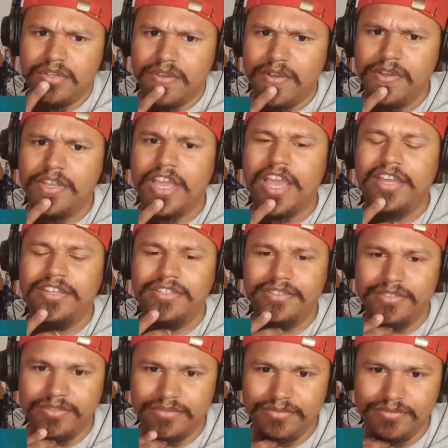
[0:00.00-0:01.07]
Okay.
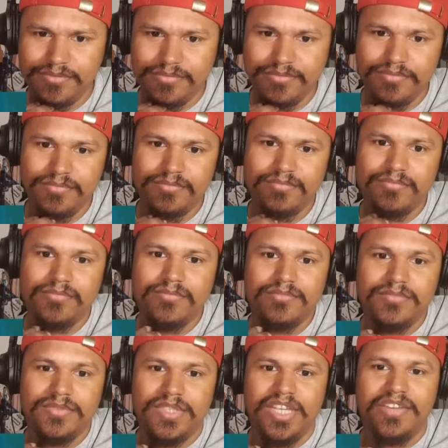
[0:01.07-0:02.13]

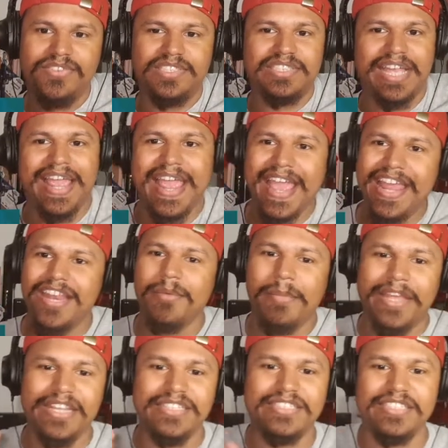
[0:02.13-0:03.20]
Give us an
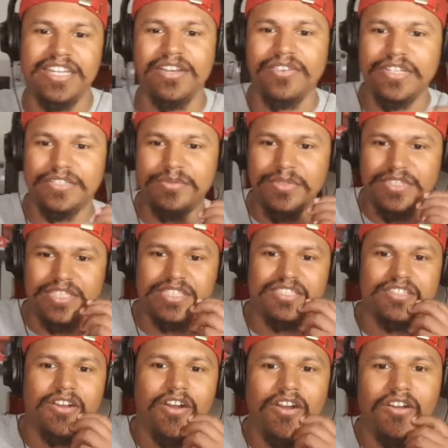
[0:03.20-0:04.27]
animated series island, with
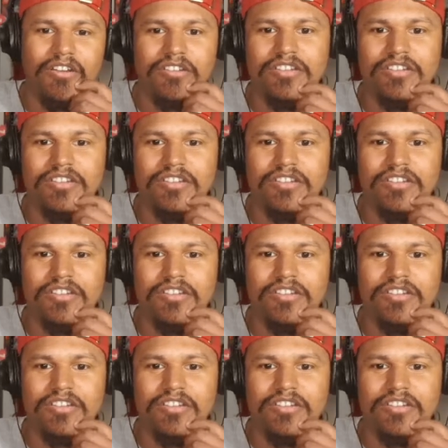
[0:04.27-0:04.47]
trainers have a